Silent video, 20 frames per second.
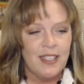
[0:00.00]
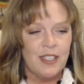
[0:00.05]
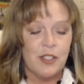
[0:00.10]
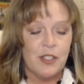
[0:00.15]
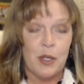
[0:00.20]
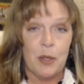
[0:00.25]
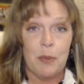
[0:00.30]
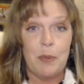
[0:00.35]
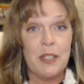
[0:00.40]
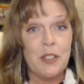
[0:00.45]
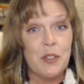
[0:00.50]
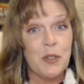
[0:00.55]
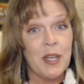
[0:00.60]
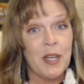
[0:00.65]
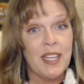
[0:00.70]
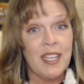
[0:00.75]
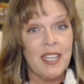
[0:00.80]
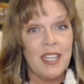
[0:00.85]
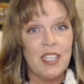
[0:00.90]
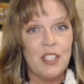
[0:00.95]
Don't be
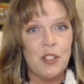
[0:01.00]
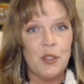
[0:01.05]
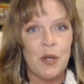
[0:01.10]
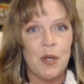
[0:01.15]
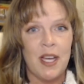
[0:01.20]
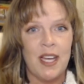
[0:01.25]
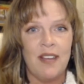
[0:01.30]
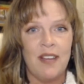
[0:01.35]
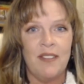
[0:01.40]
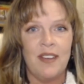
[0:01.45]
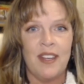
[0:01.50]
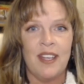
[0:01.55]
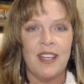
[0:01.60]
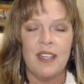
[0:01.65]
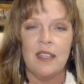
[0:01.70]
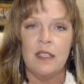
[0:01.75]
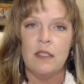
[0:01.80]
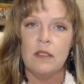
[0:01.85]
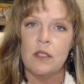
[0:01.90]
drinking and driving.